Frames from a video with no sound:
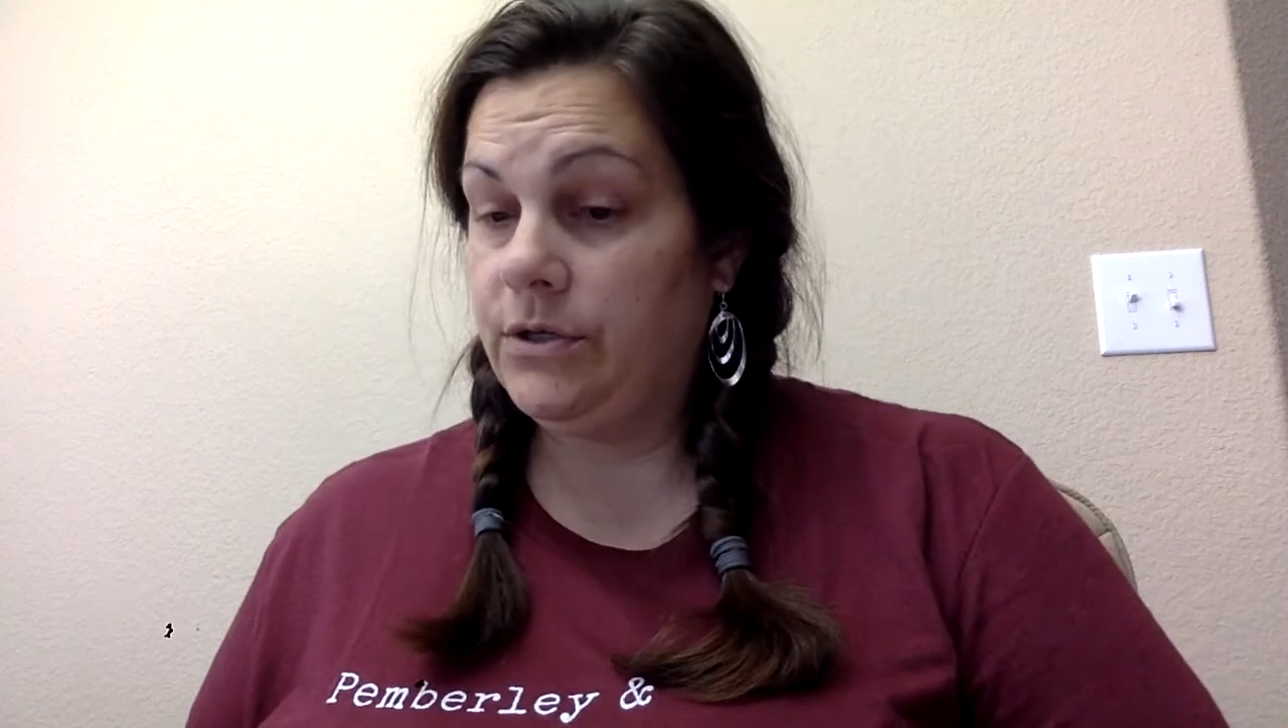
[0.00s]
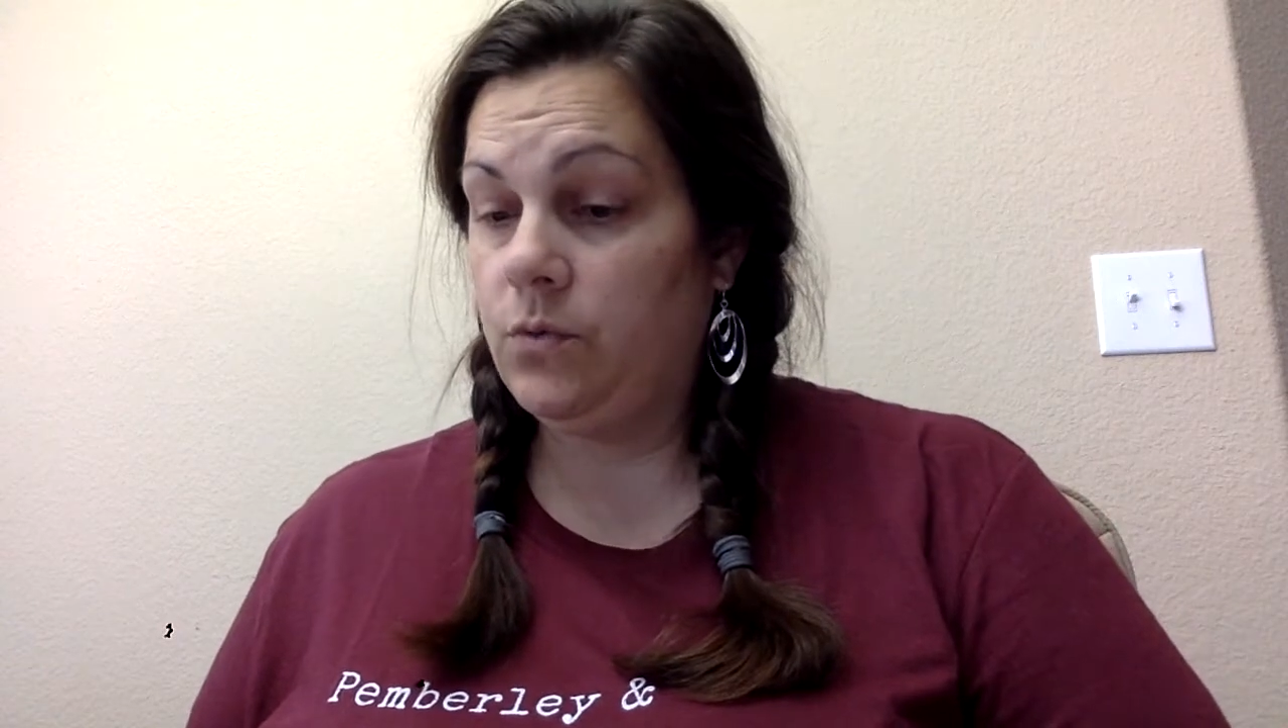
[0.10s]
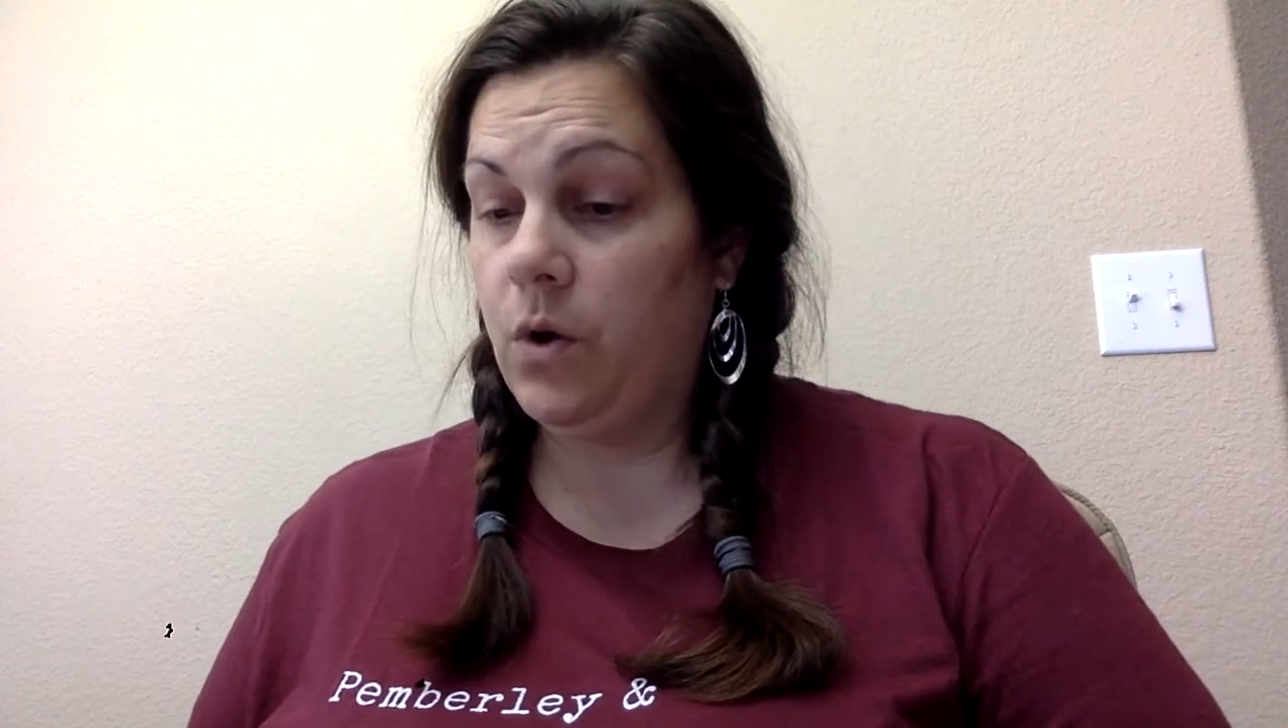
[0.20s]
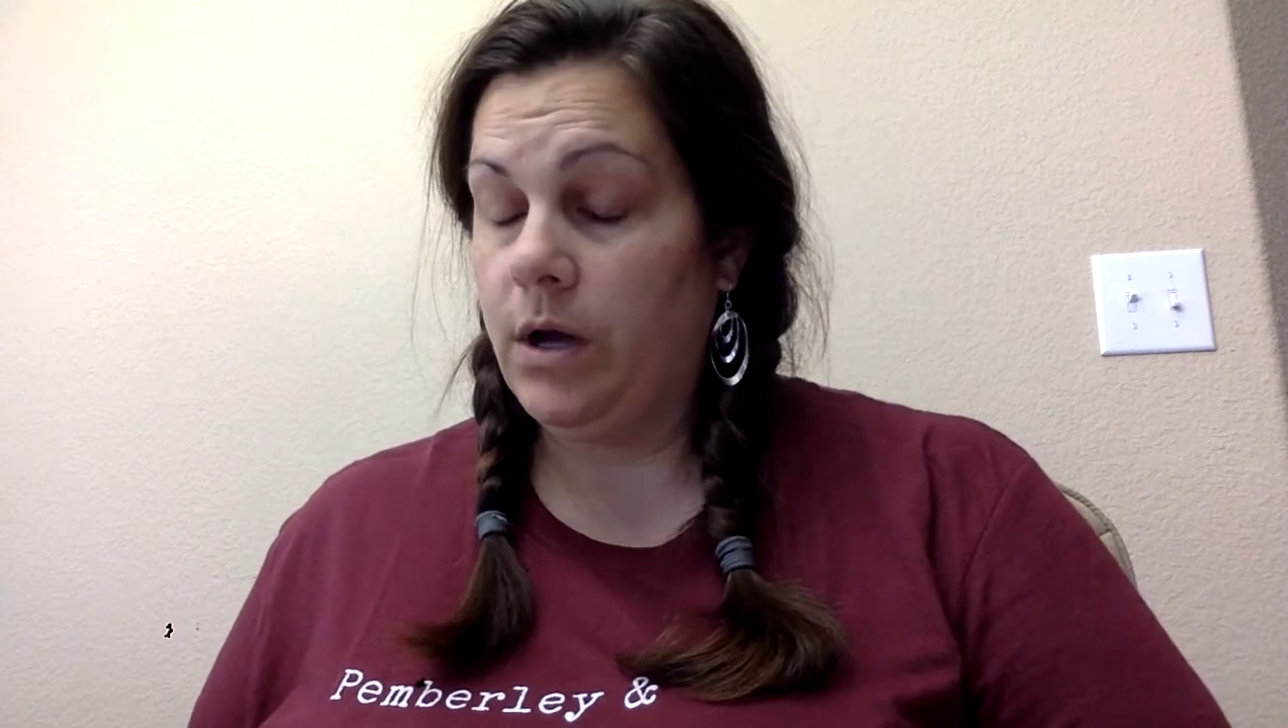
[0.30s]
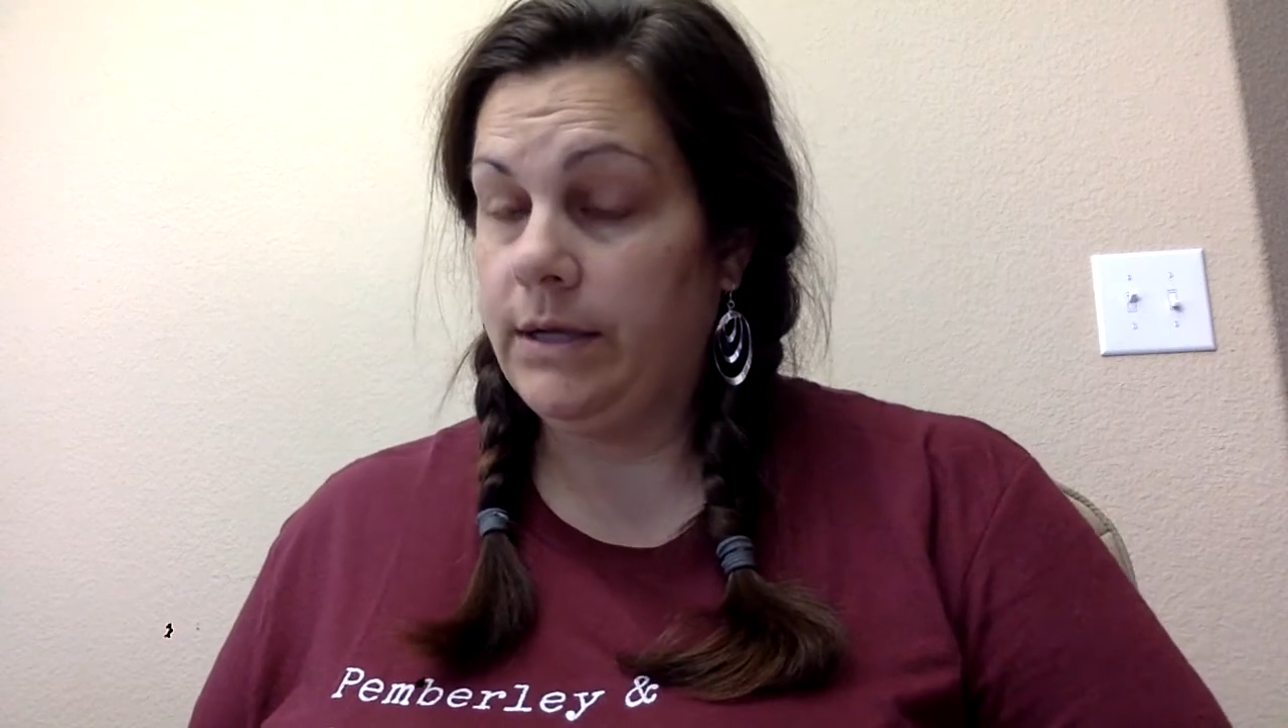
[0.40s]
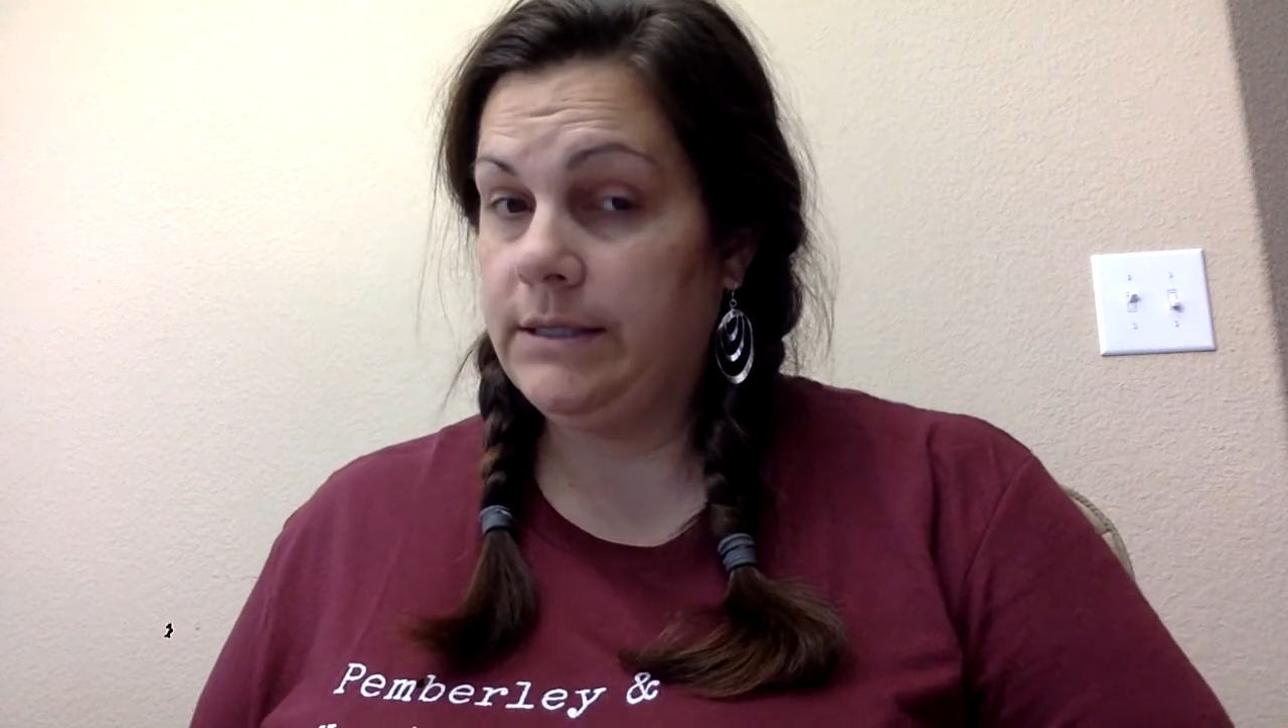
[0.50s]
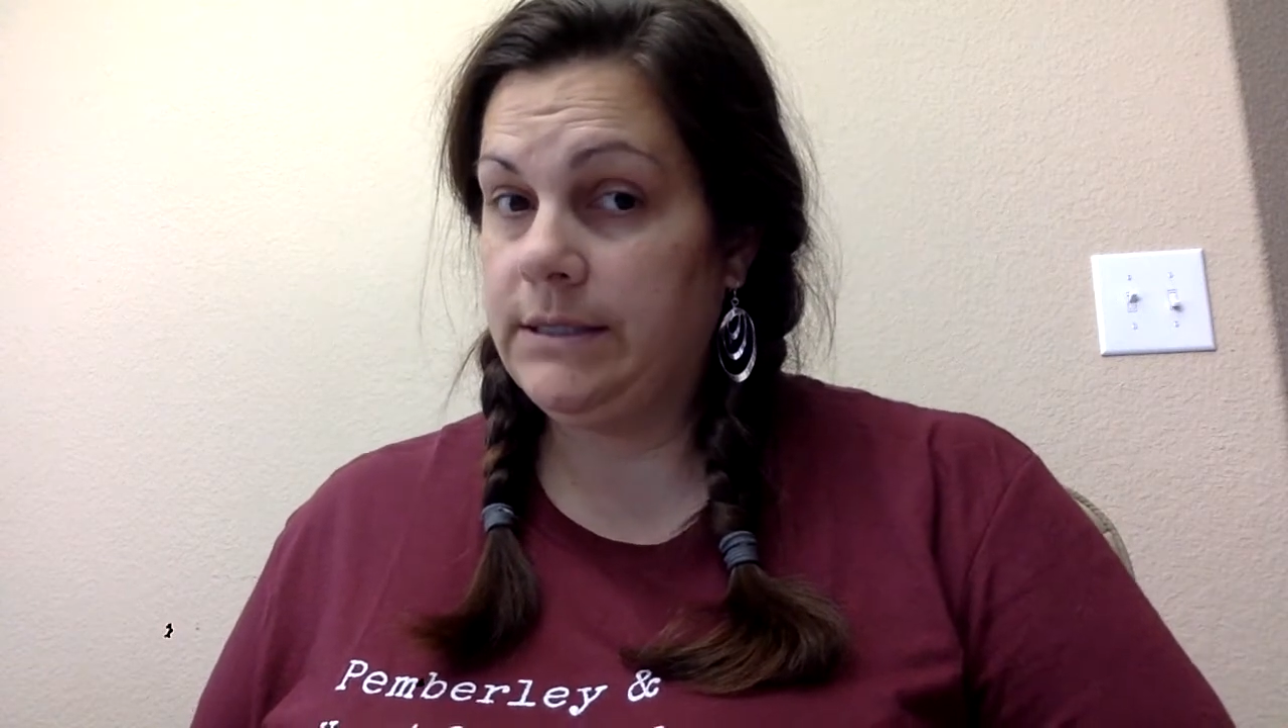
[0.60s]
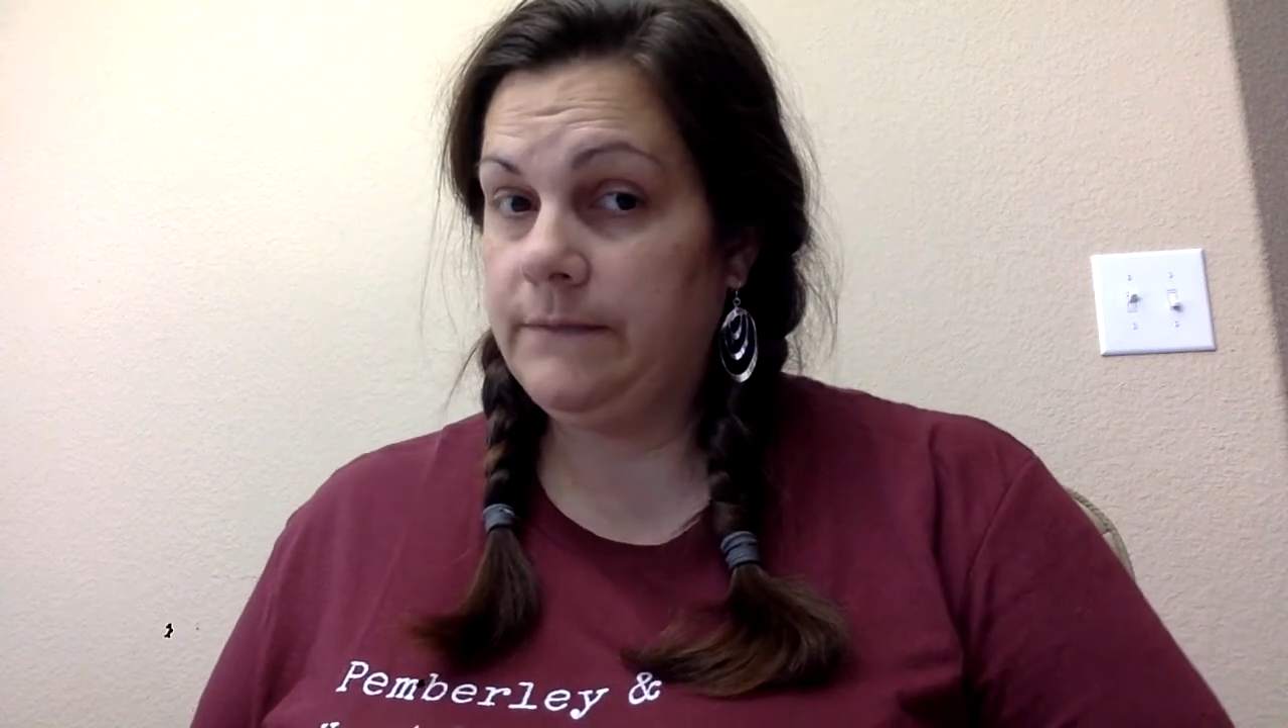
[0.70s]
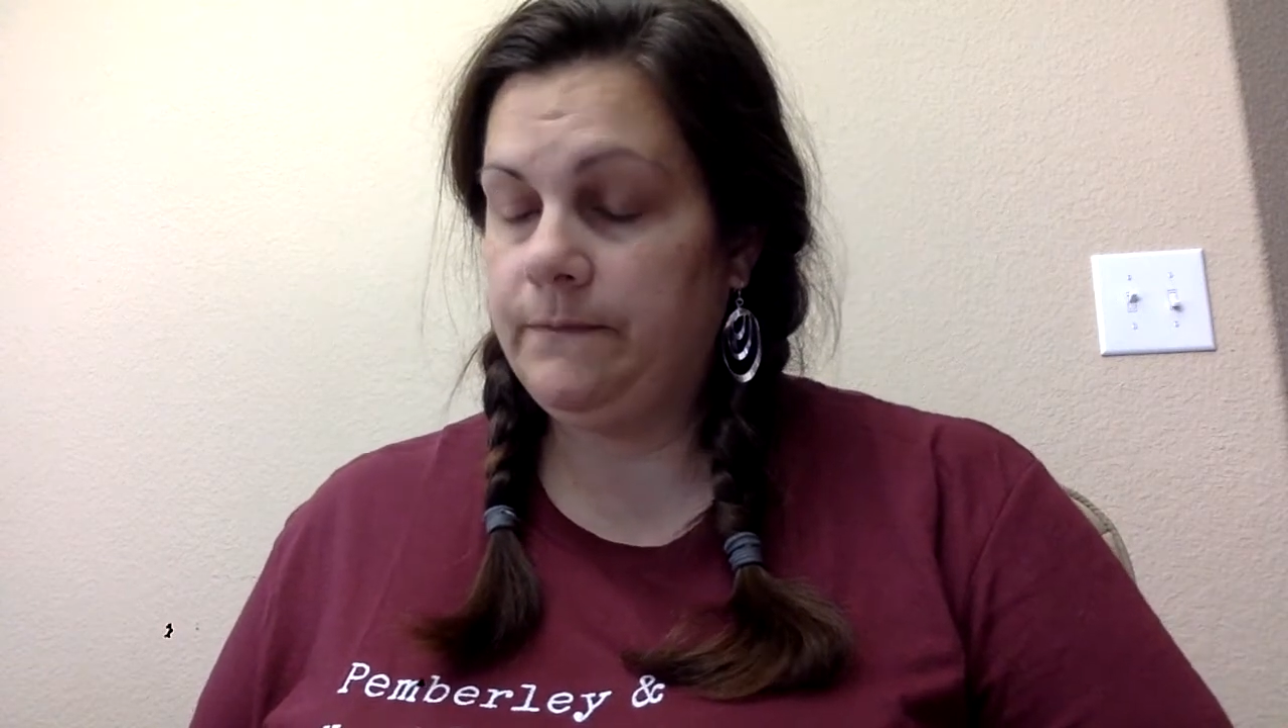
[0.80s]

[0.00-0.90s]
to want.